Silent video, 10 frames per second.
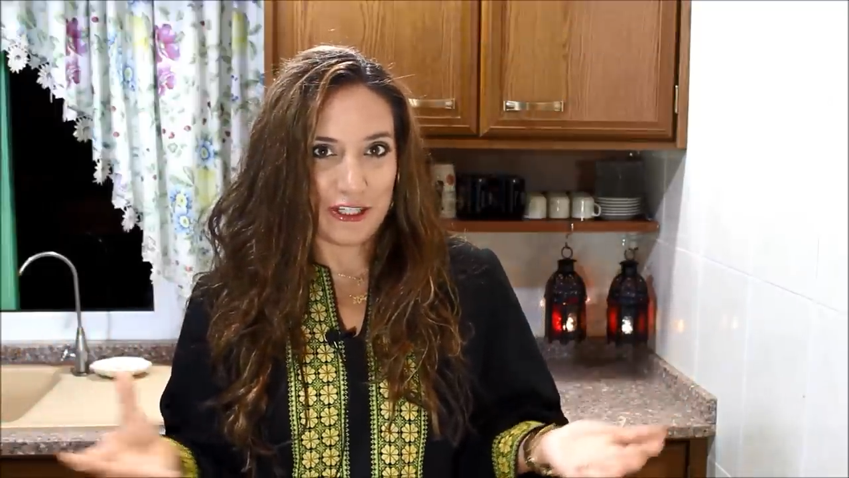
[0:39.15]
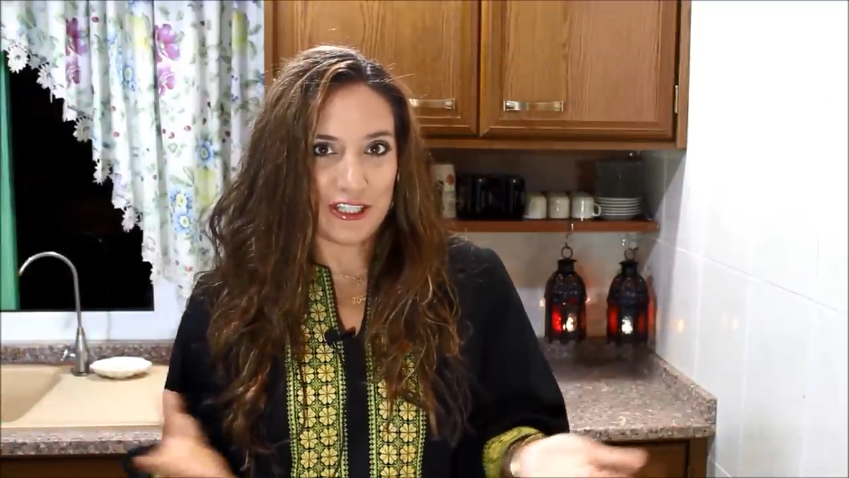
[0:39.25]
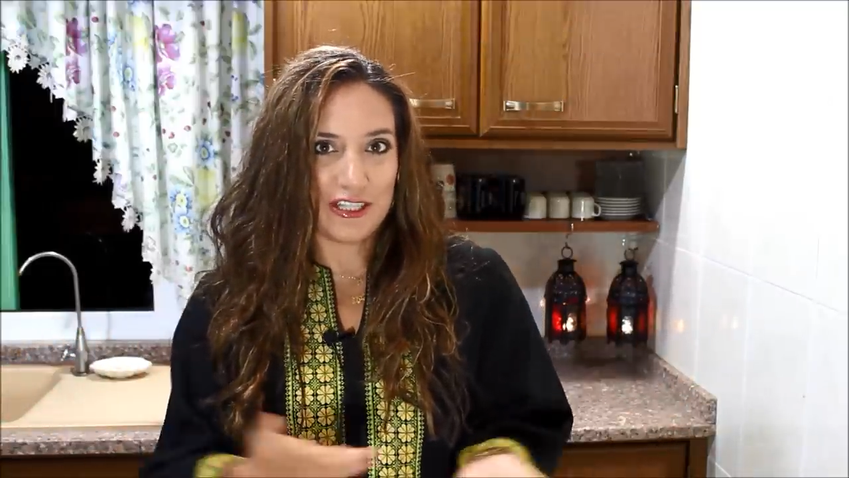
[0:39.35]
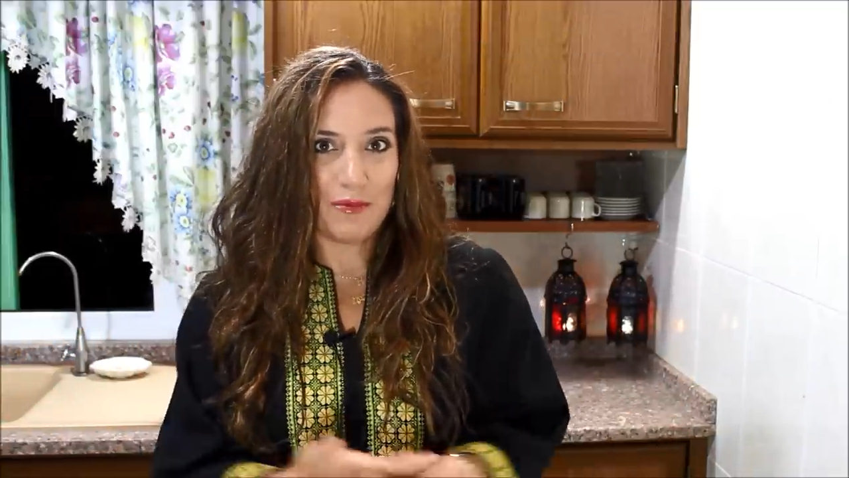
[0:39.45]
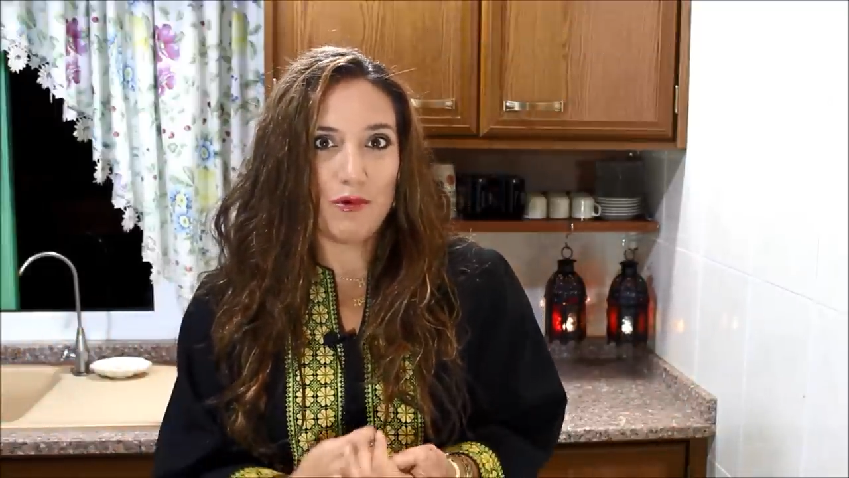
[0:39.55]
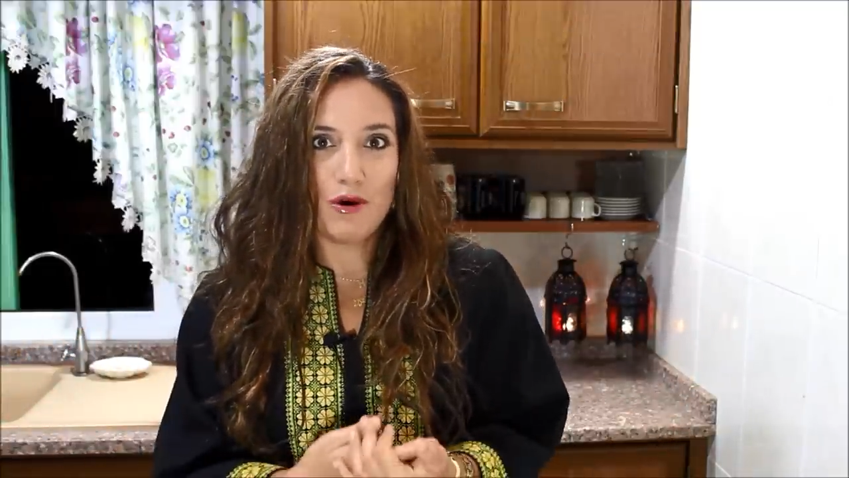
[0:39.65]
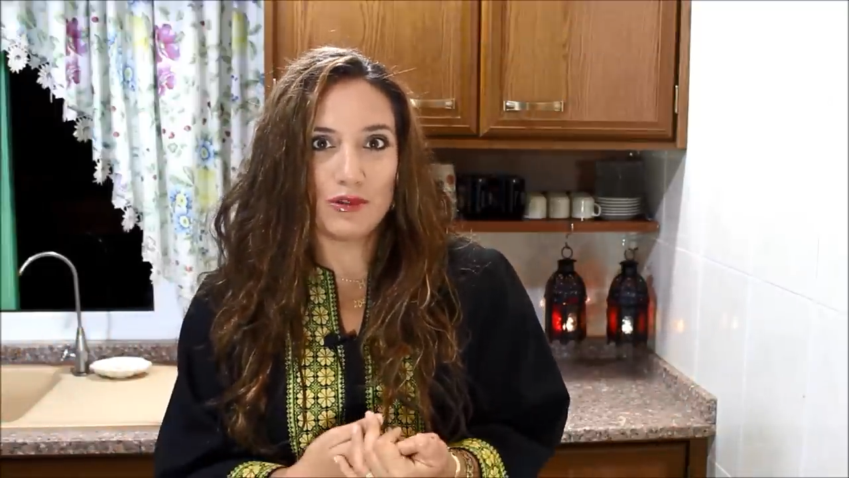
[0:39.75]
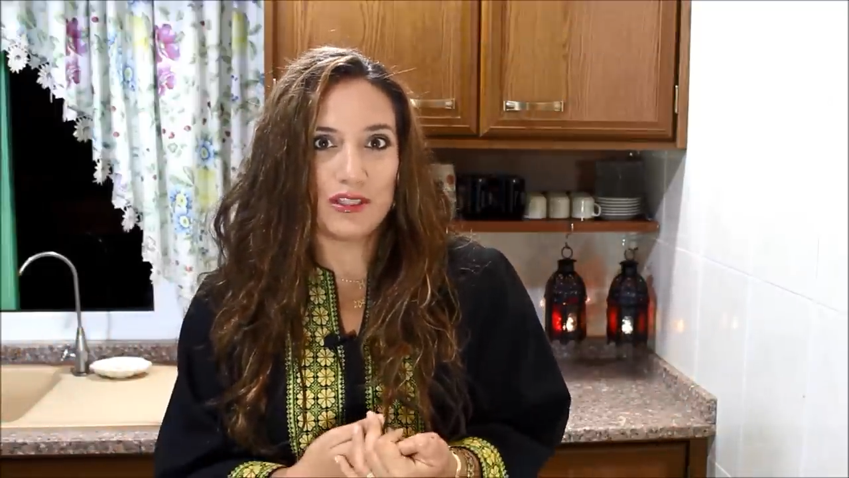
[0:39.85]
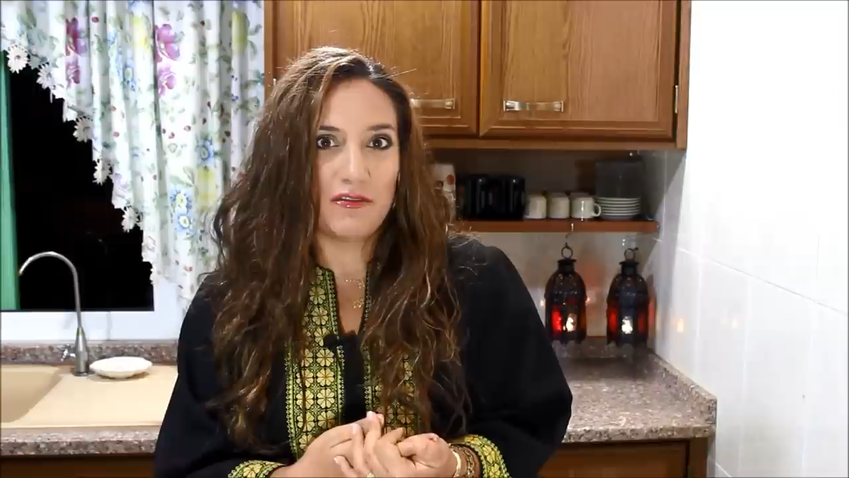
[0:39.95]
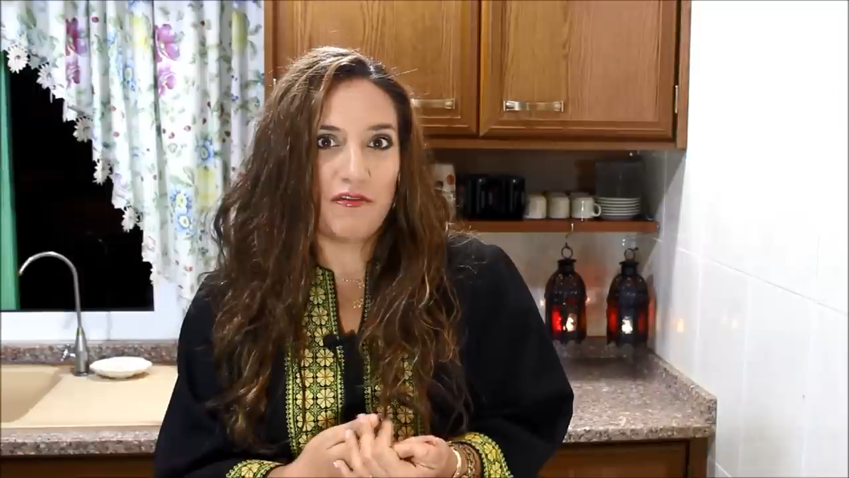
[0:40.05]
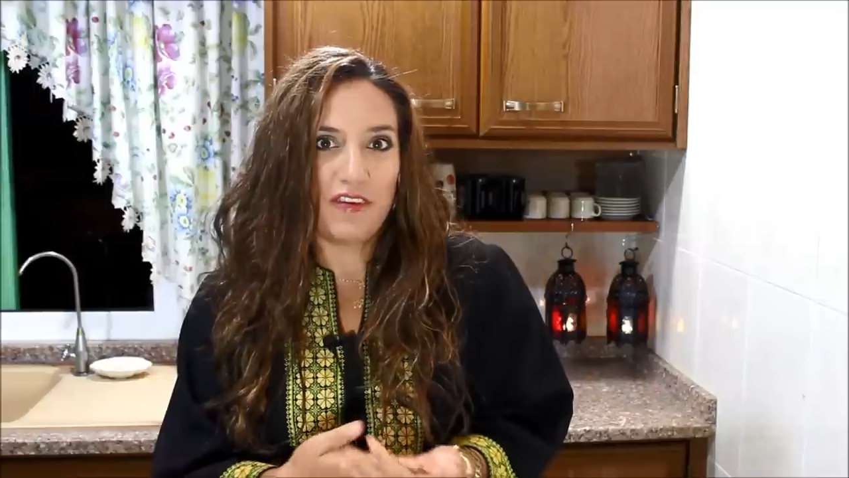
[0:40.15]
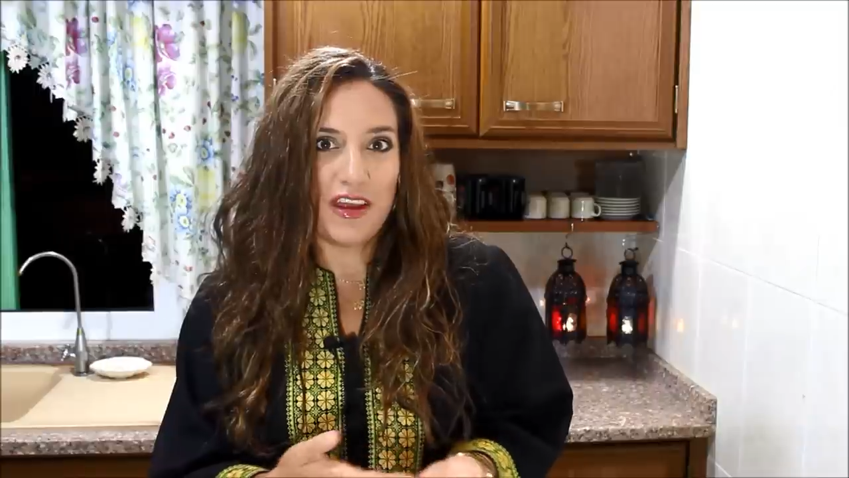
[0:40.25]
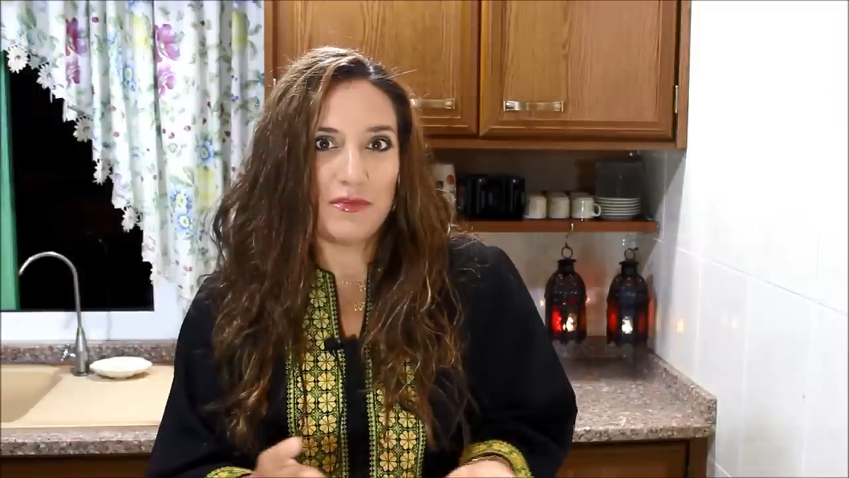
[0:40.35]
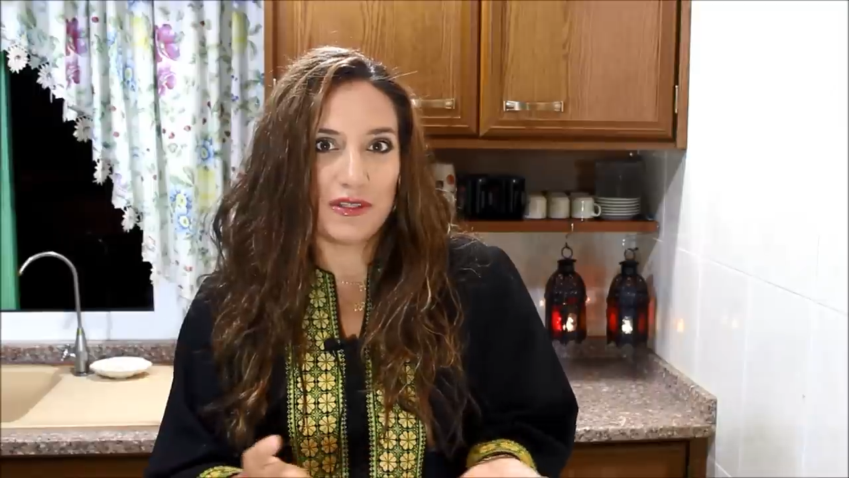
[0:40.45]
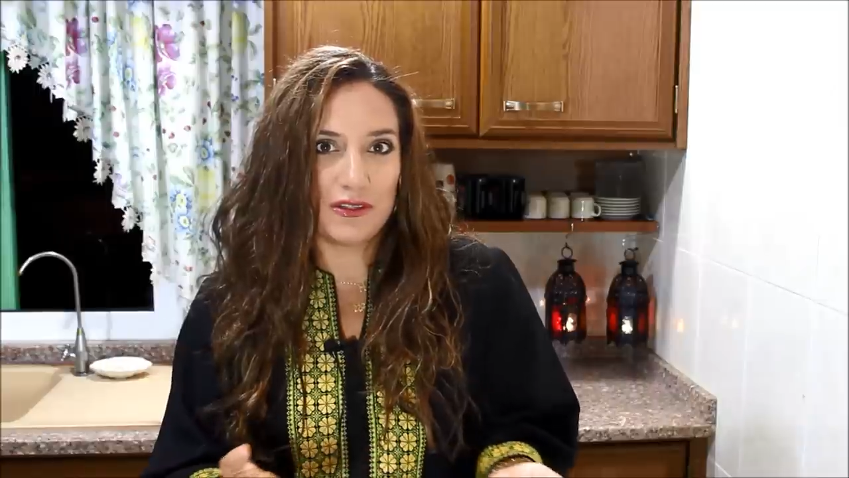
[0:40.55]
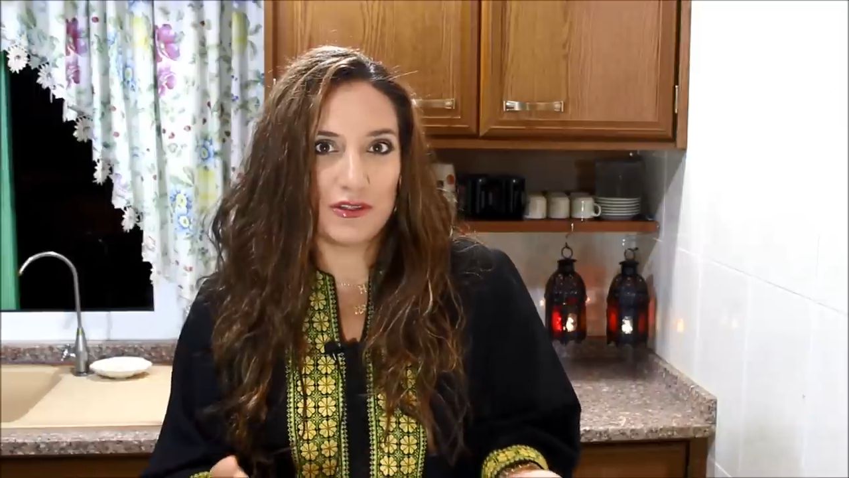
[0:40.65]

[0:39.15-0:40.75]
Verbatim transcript: which is the most famous